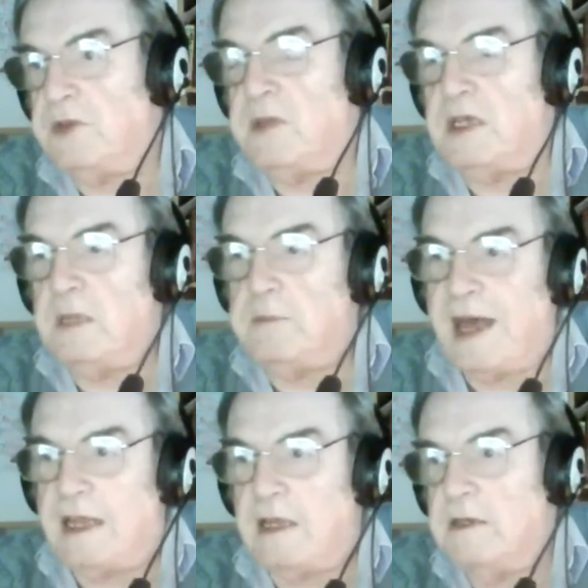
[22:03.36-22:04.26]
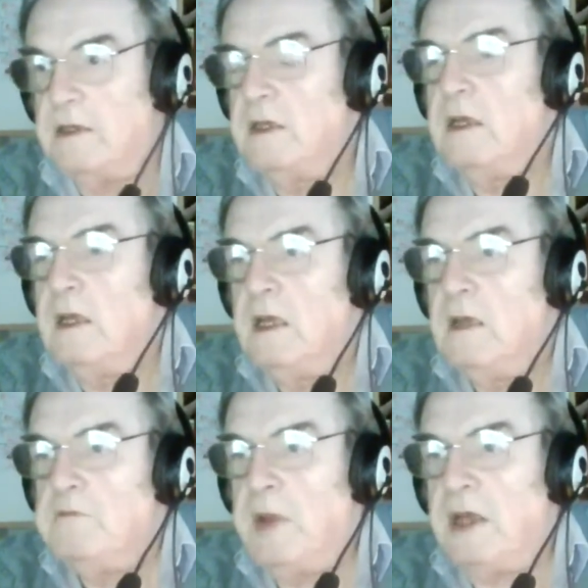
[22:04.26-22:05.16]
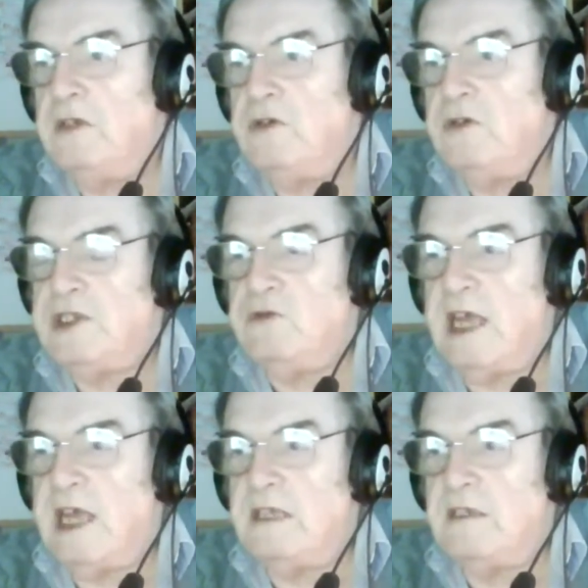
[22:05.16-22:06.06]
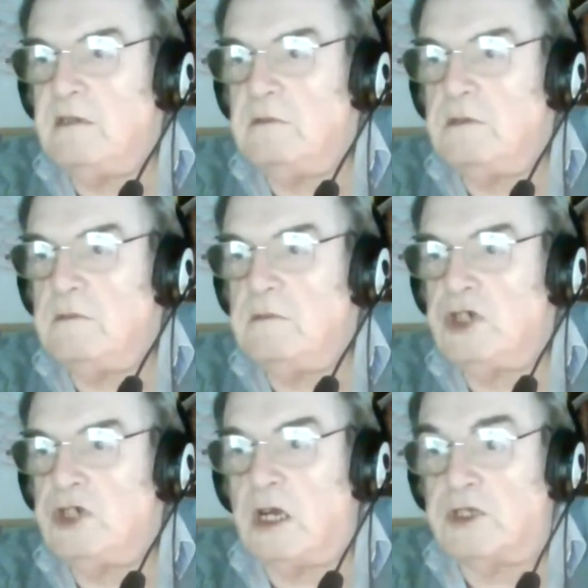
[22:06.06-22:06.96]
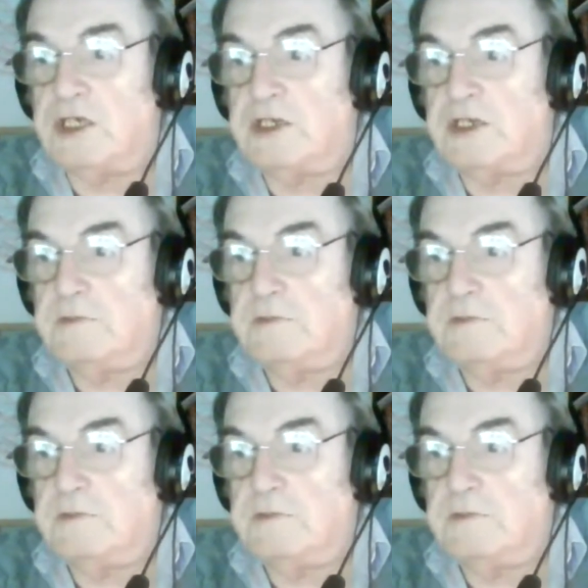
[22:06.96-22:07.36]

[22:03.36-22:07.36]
the money back. But you still get charges.